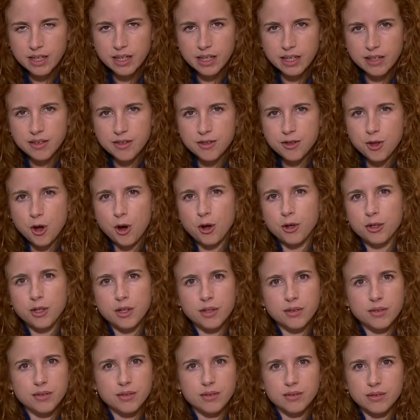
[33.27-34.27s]
It
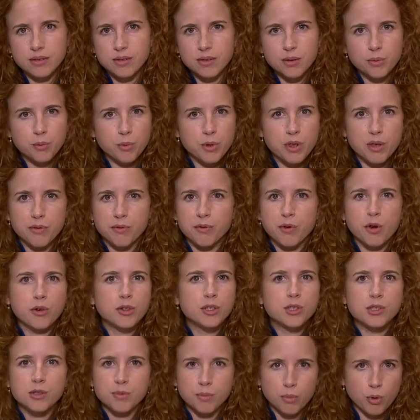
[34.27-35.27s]
started with a
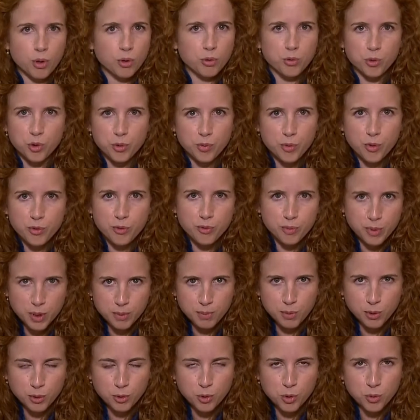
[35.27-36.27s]
very small group of
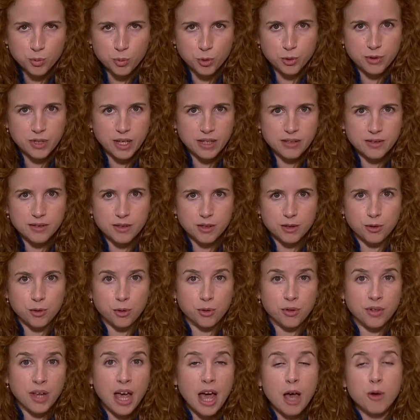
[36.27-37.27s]
people who protested
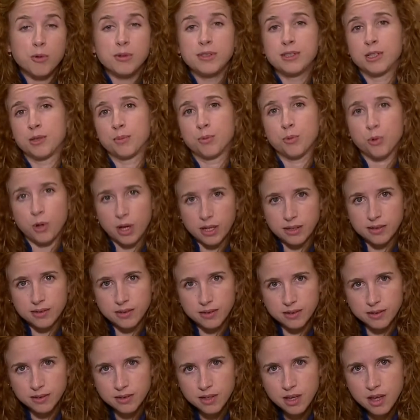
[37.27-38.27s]
on housing
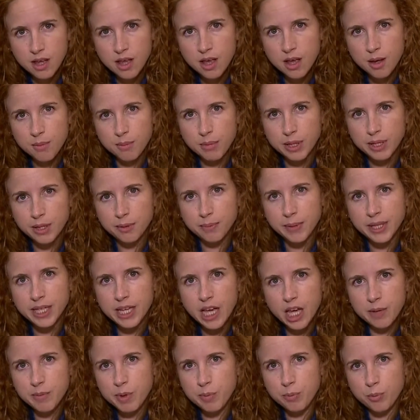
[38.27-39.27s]
prices, but it
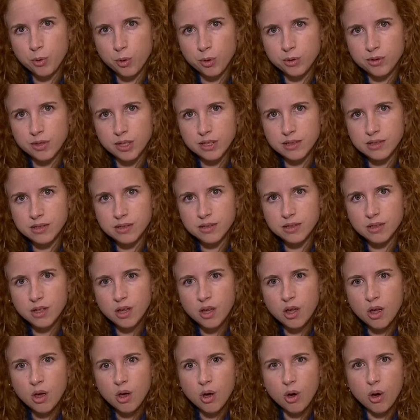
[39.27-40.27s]
became a protest
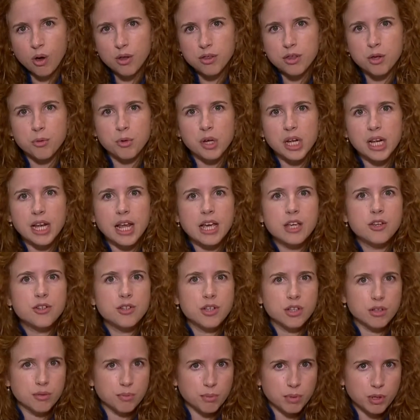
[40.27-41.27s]
on the
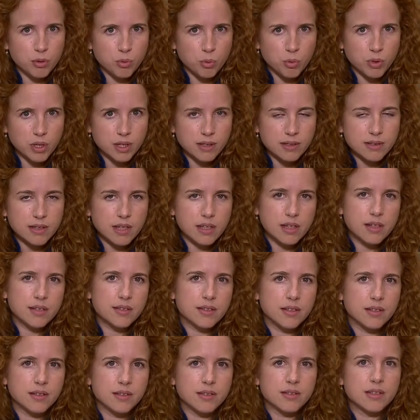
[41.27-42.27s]
relation between
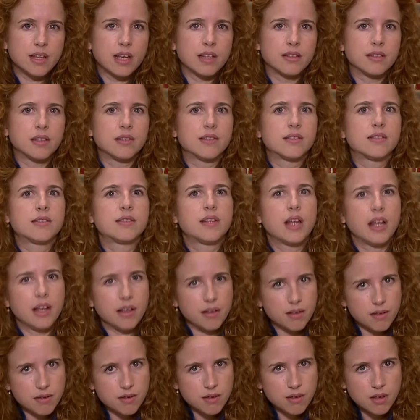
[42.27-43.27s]
citizens and the
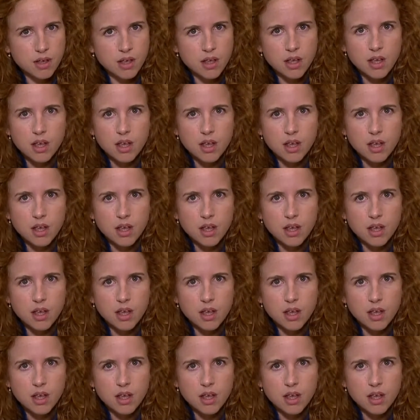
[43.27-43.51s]
states.